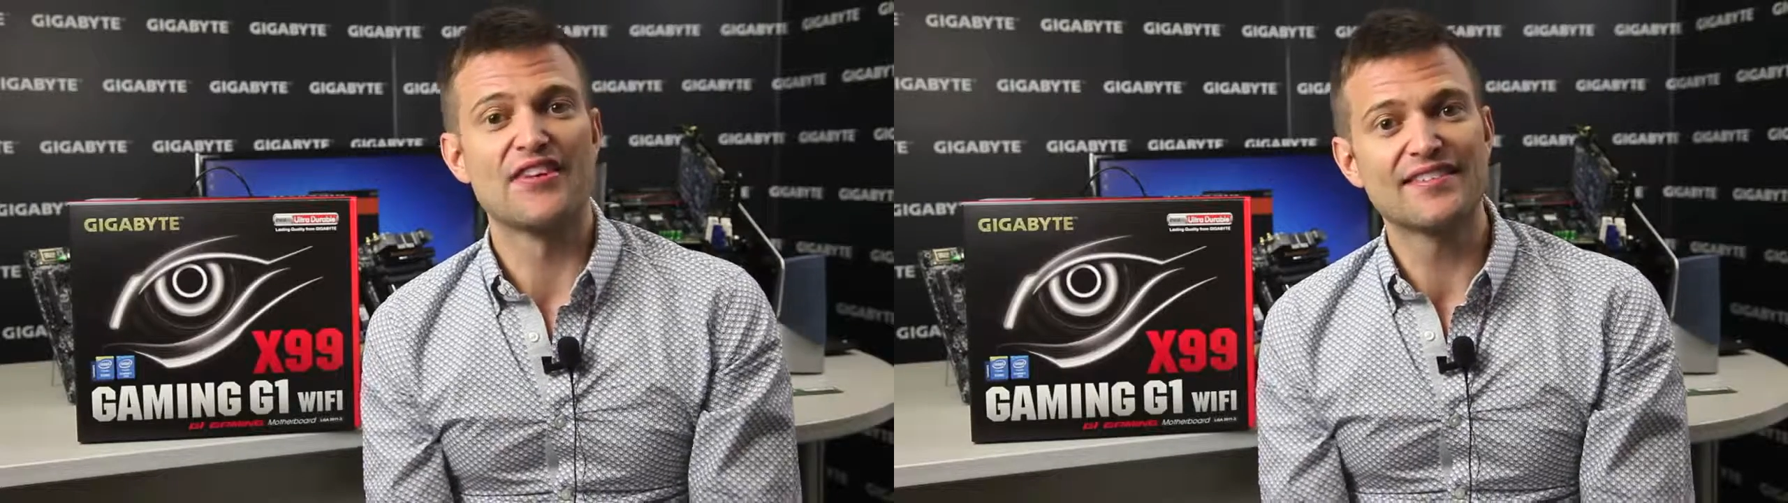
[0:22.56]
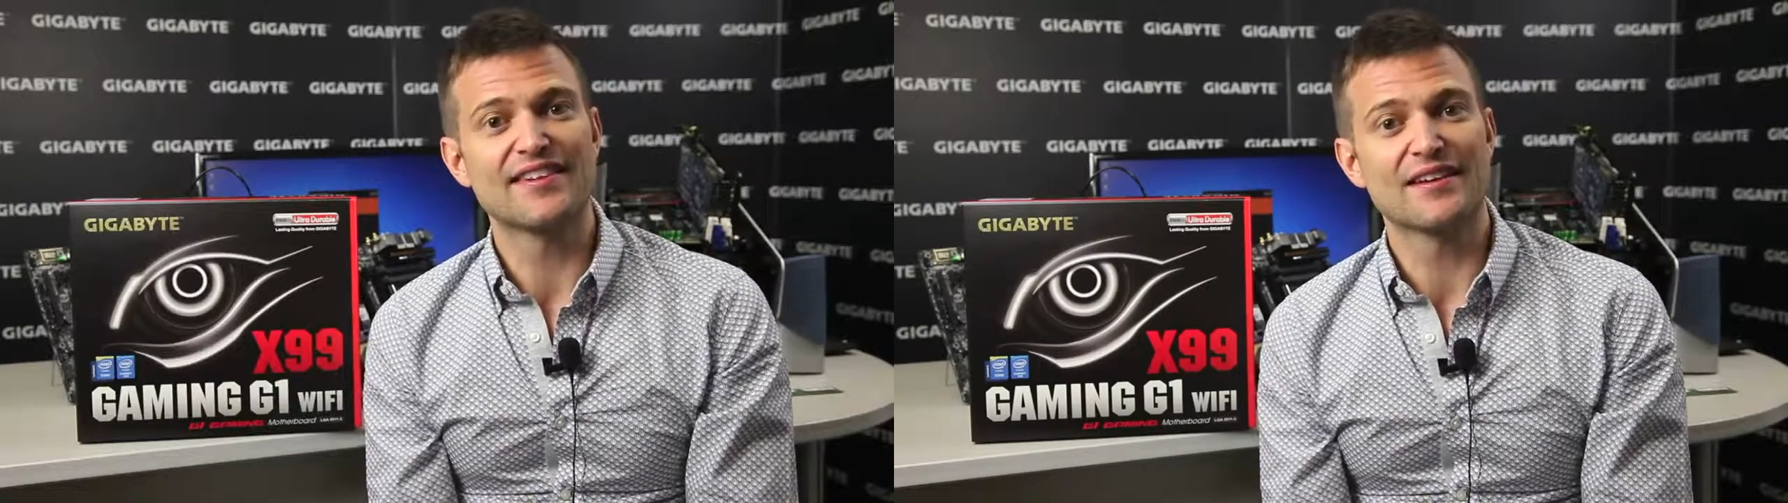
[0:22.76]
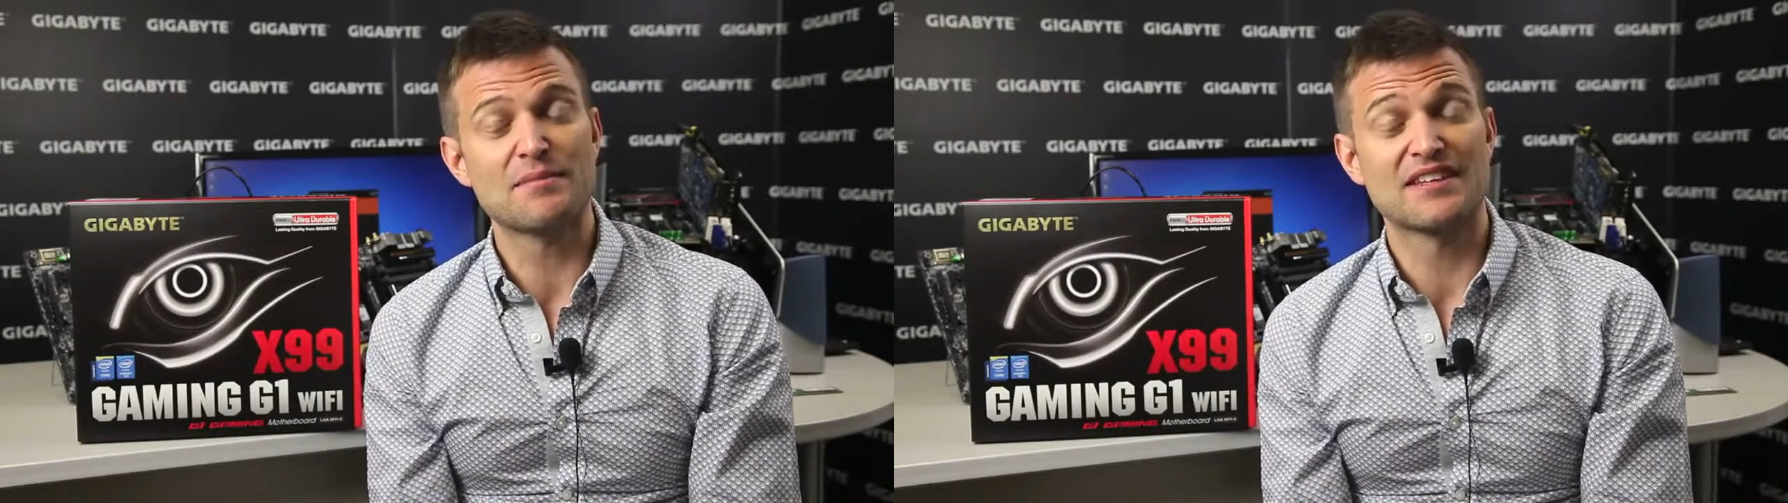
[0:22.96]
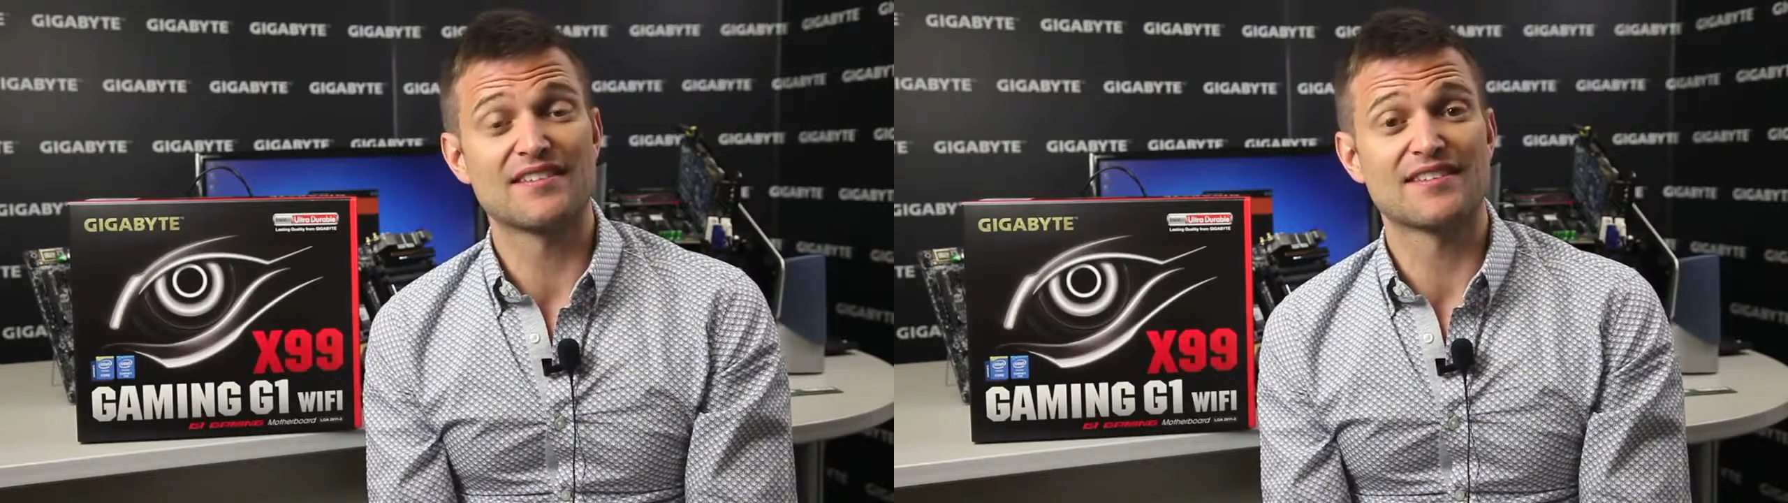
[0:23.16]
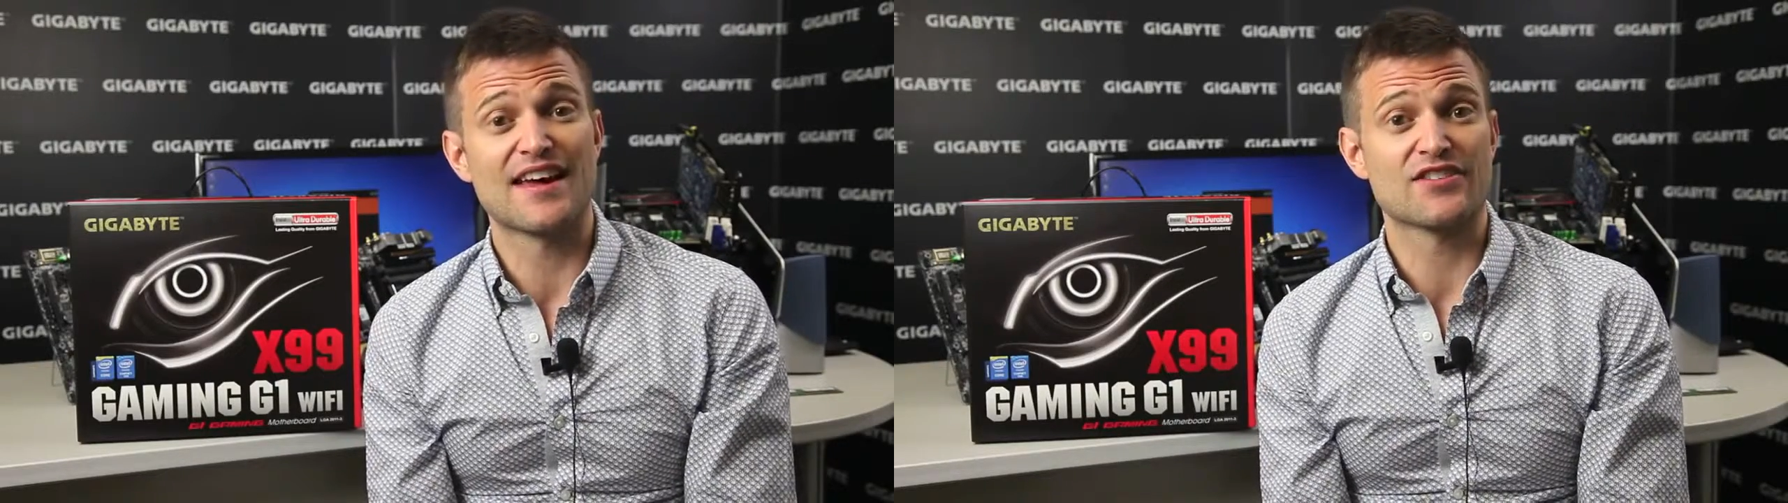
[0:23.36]
This
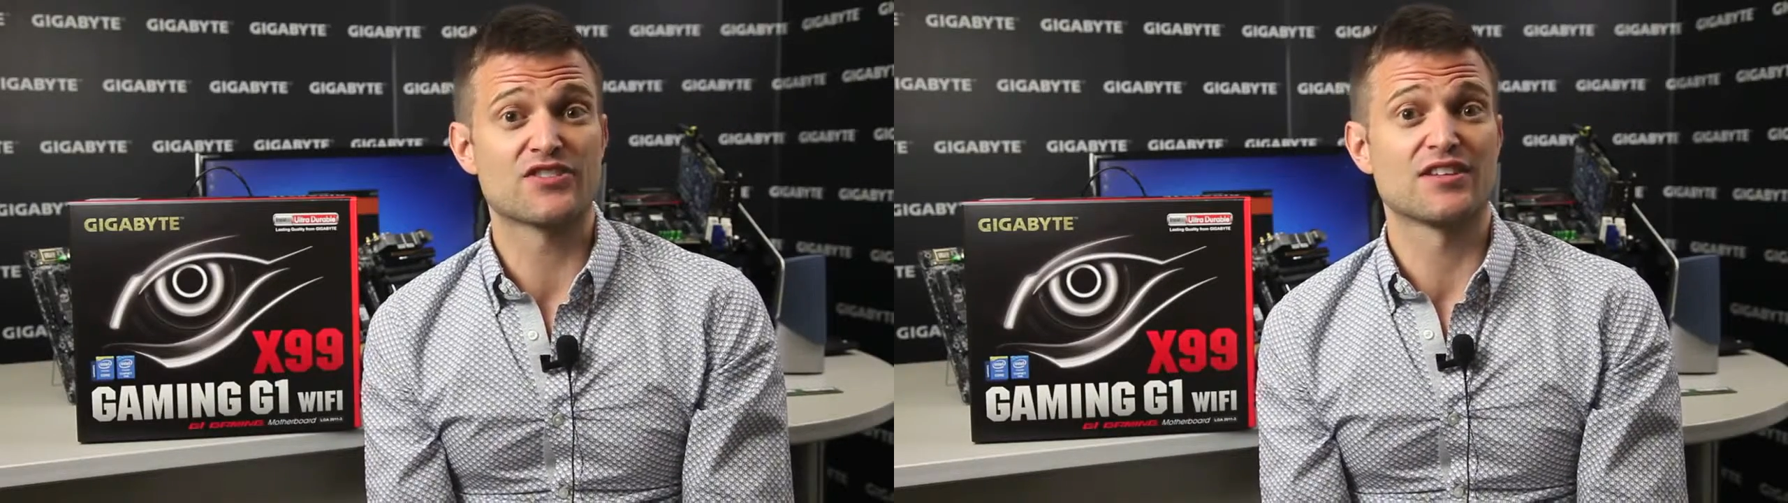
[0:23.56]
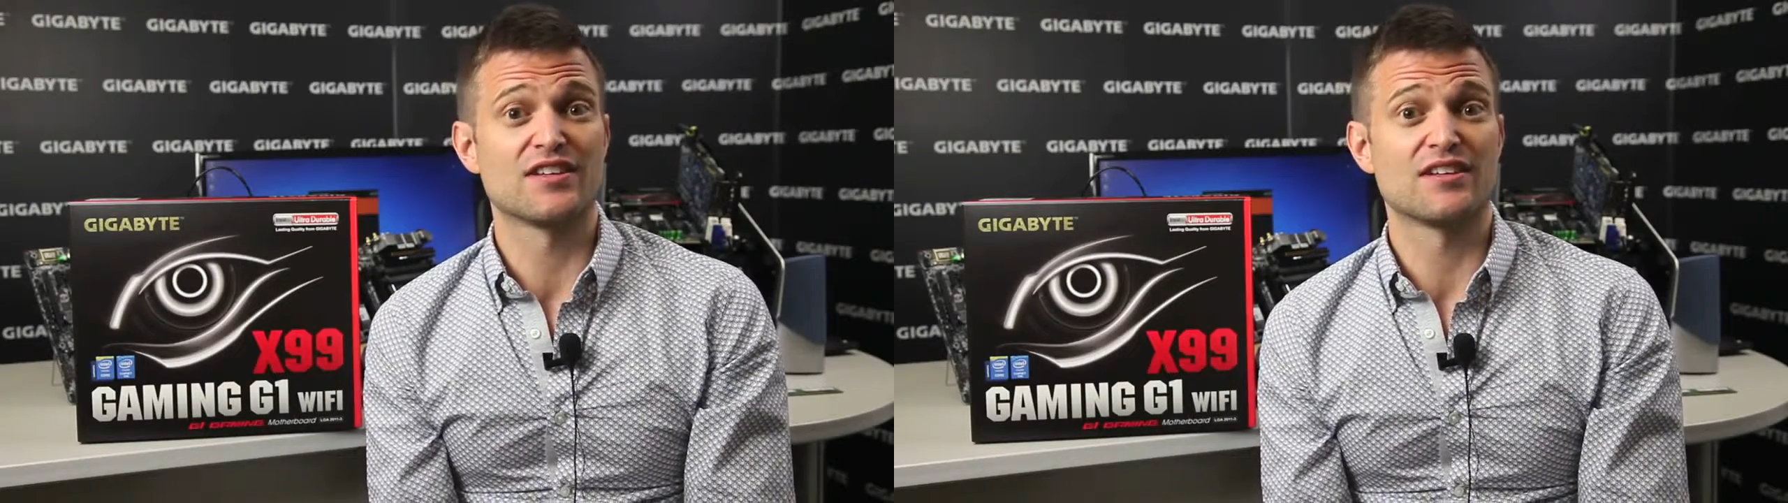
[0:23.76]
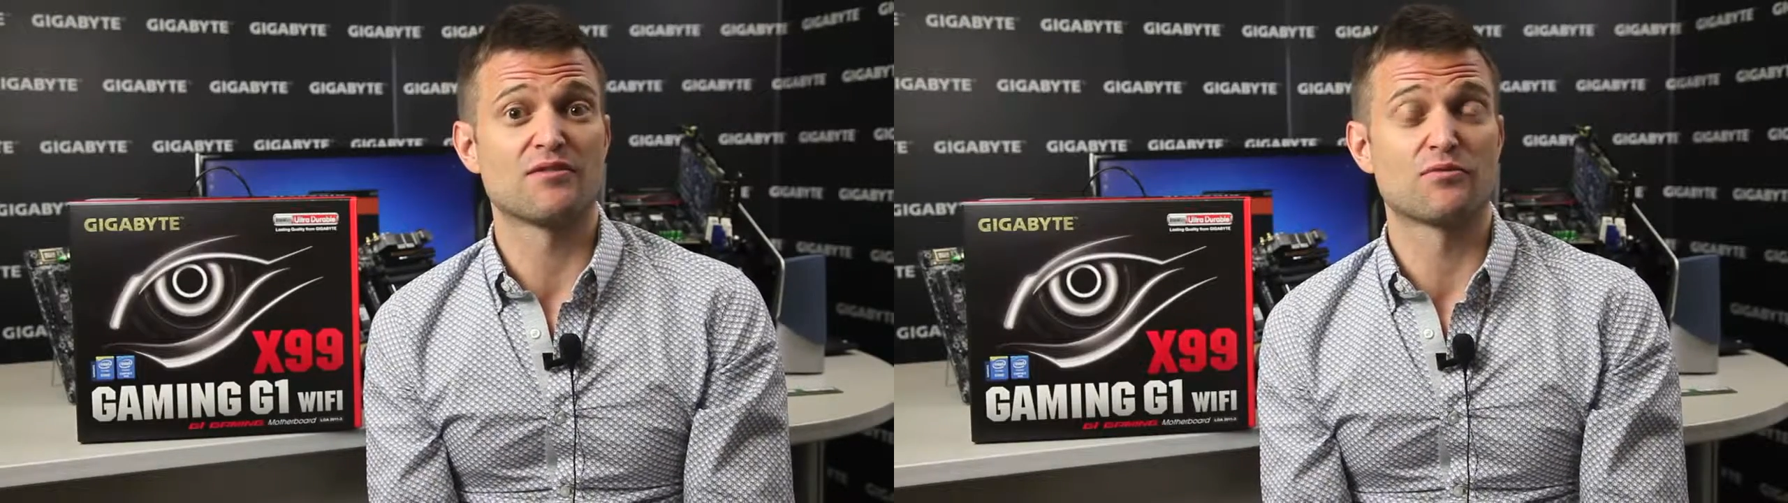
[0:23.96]
segment is actually